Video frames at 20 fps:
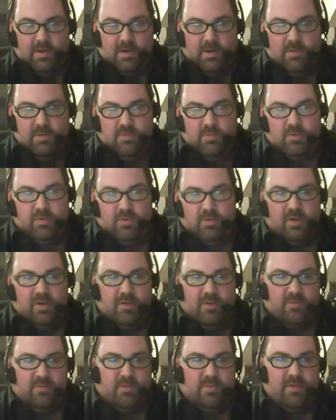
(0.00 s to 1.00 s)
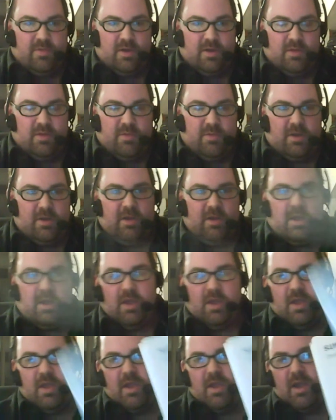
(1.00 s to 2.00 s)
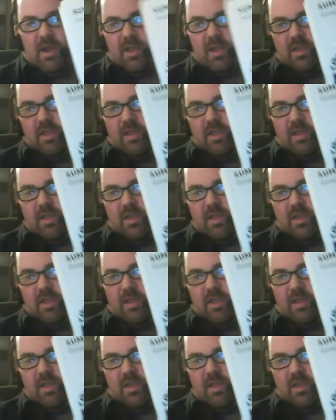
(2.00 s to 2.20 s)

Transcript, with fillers: we'll show you his website in a minute. And